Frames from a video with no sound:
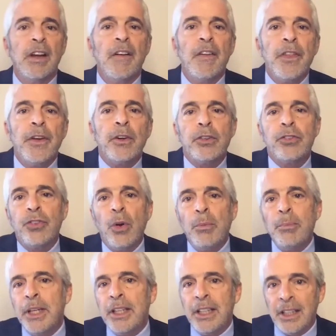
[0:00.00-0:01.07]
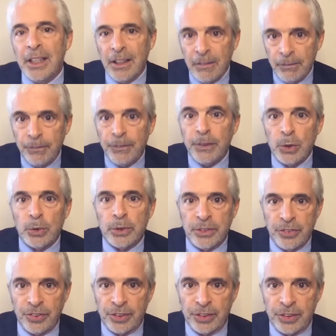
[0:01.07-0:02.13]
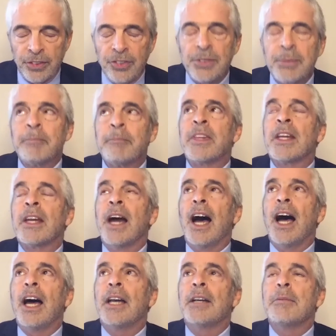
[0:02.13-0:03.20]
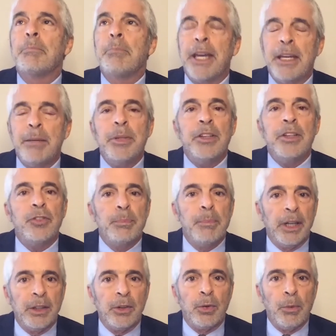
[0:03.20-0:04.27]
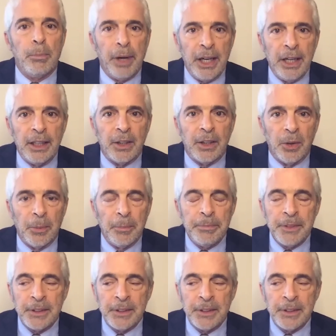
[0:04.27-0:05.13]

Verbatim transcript: There are so many influences on baby's microbiome